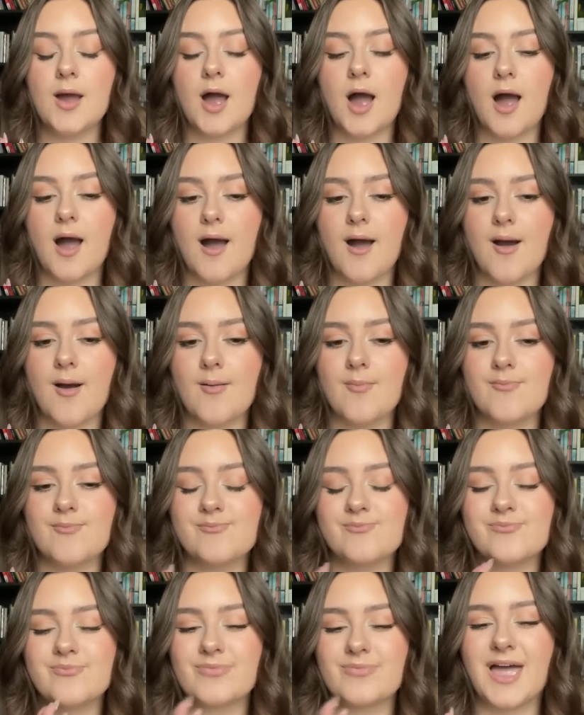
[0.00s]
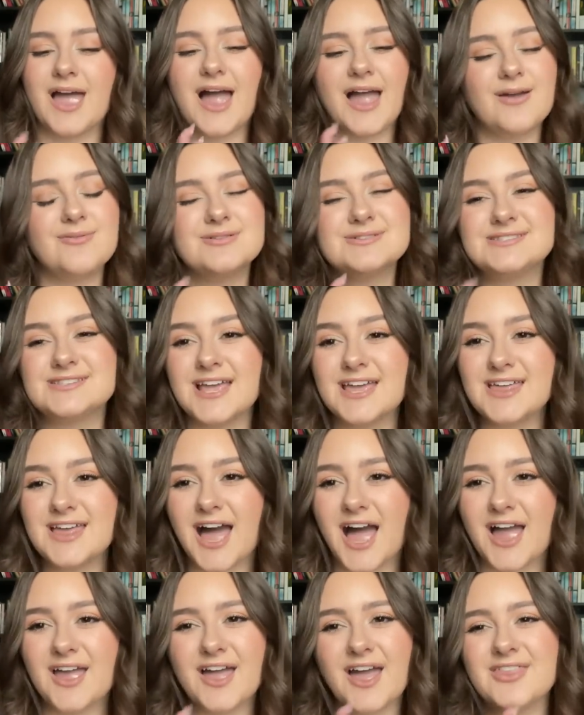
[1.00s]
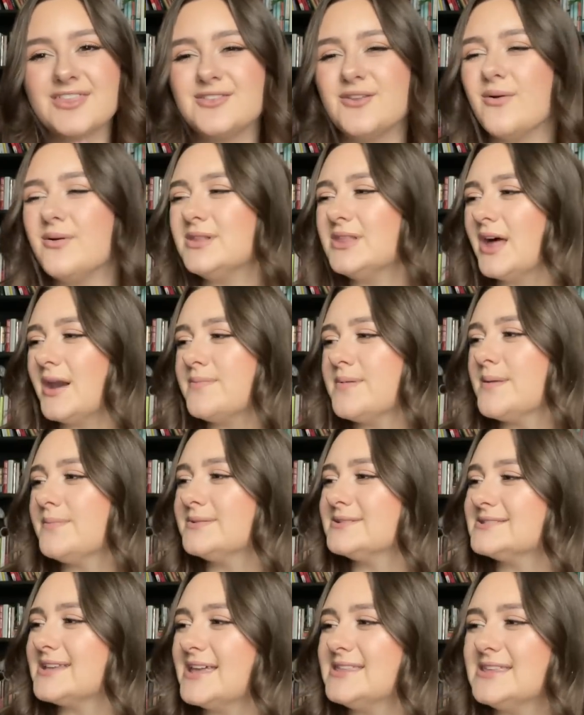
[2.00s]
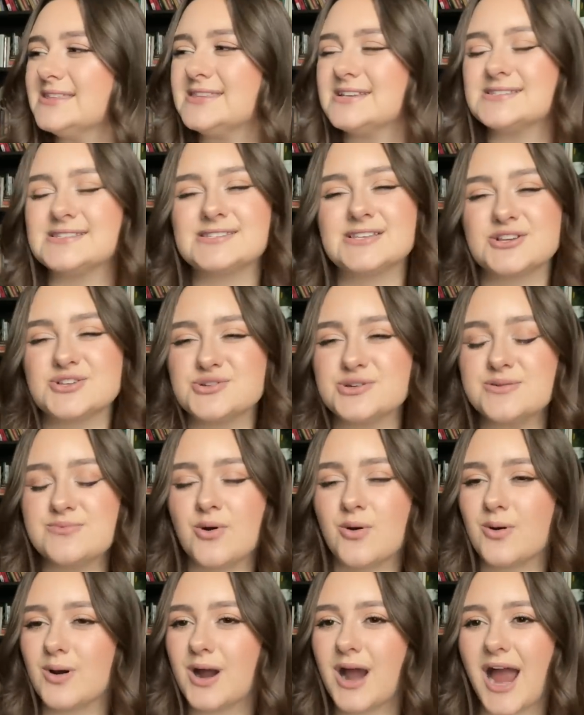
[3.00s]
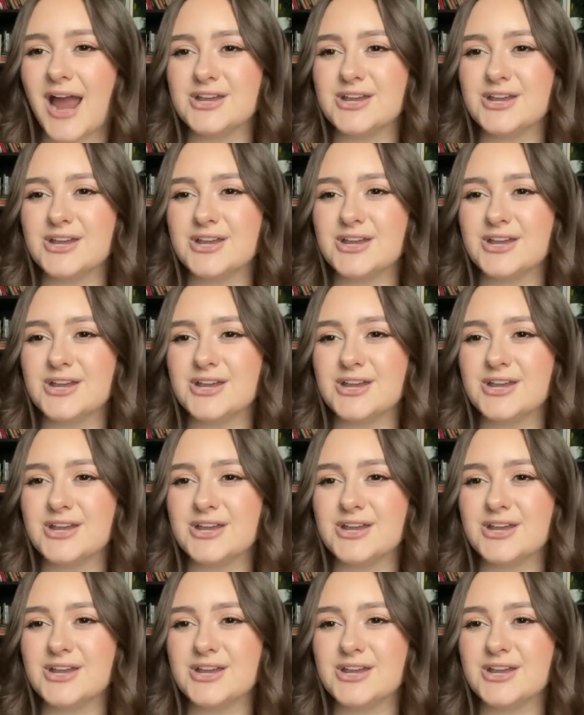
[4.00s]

I would say, I know a lot of people say that this is extreme horror.